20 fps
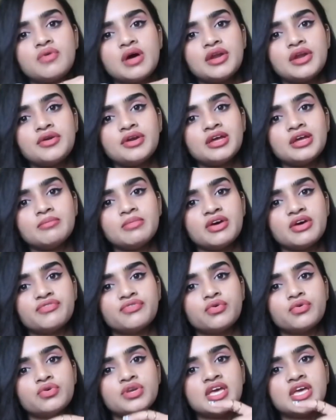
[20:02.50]
wondering, my
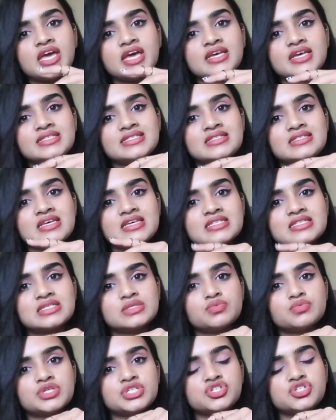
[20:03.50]
phone case,
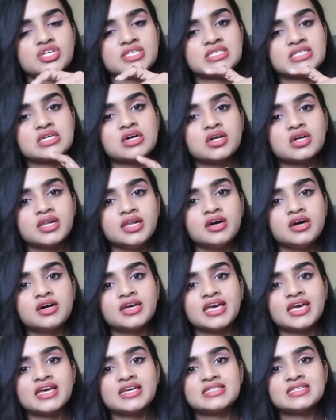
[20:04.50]
this was just a
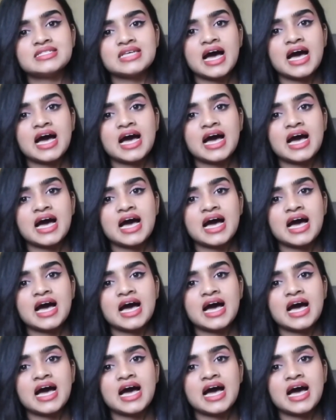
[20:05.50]
clear case.